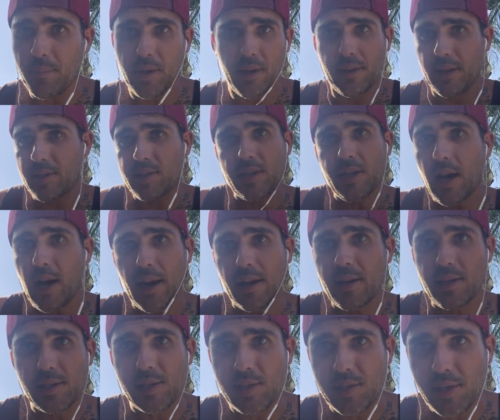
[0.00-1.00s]
I'm, that's not
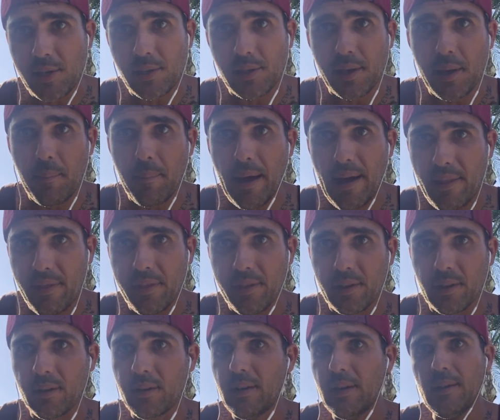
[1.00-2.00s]
necessarily a bad
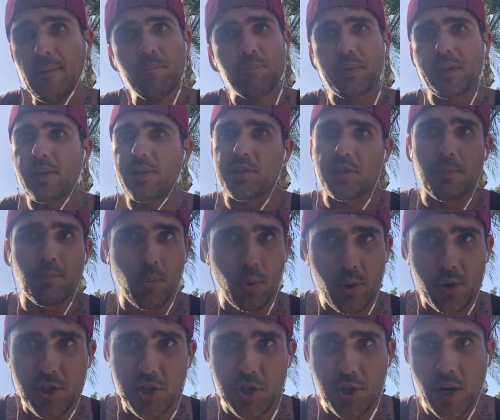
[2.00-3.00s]
thing, because the
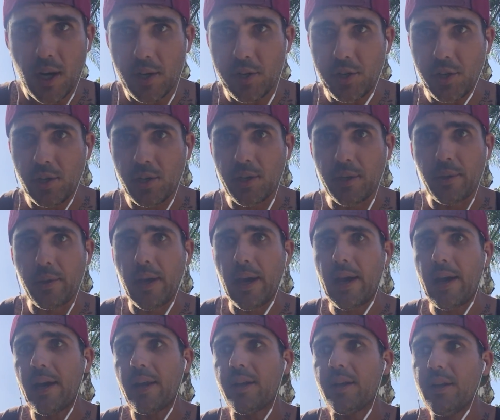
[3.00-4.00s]
more structure you
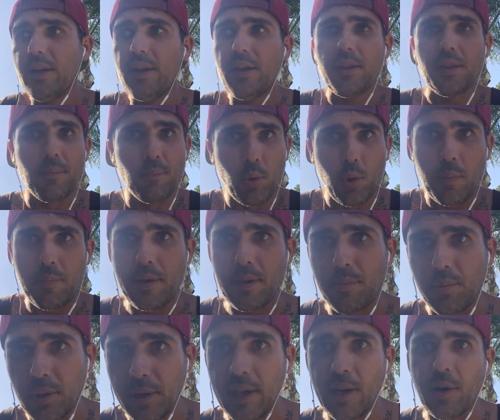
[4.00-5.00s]
get, the more
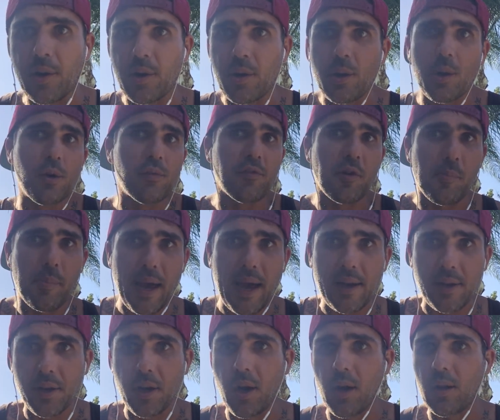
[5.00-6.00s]
people get hurt over
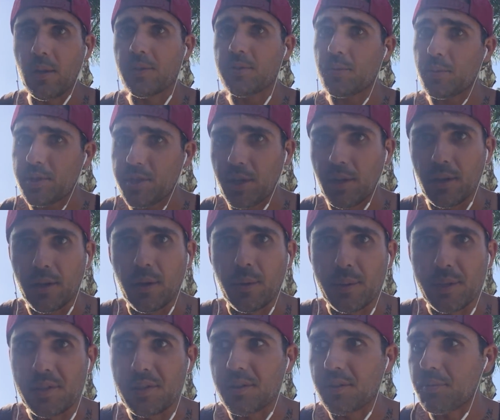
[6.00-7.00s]
bad calls, which I'll go
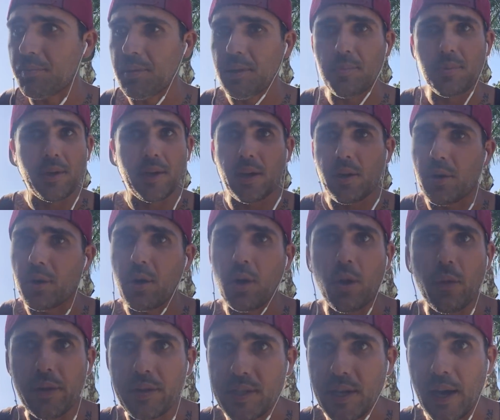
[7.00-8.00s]
into. People get hurt
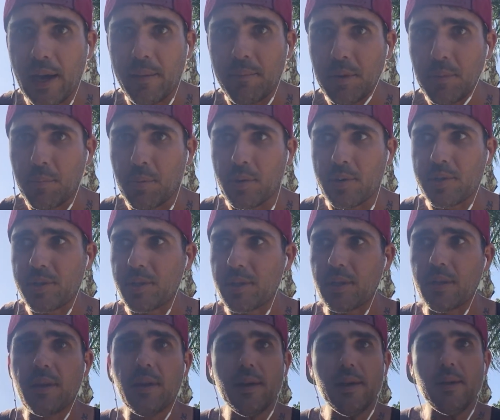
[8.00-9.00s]
all the time in
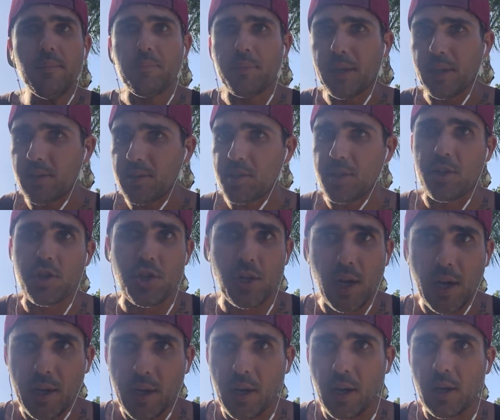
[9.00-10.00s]
prison because the
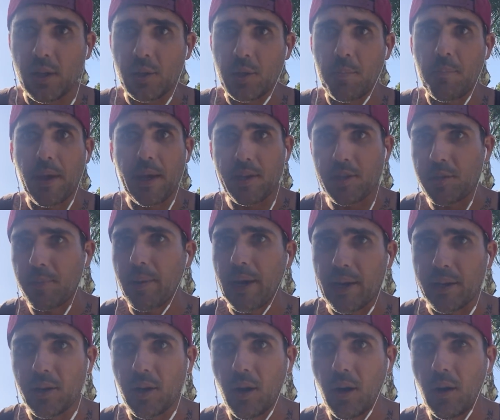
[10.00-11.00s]
shot caller makes a
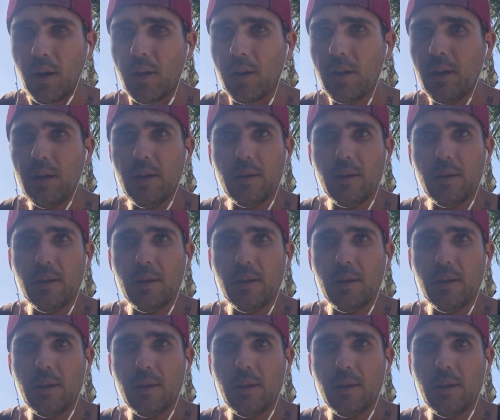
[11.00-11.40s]
bad call.